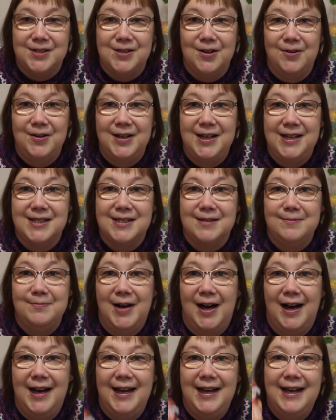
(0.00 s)
So here's
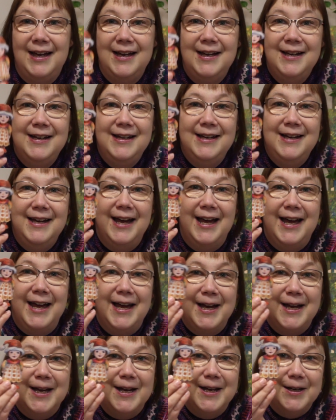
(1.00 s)
my
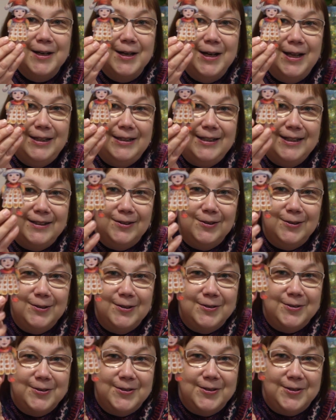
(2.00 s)

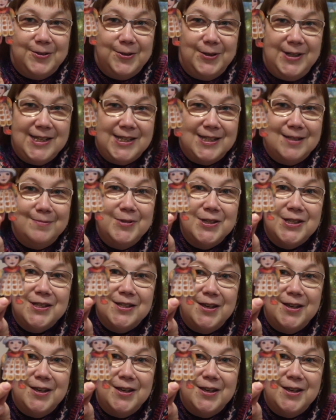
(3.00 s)
little Christmas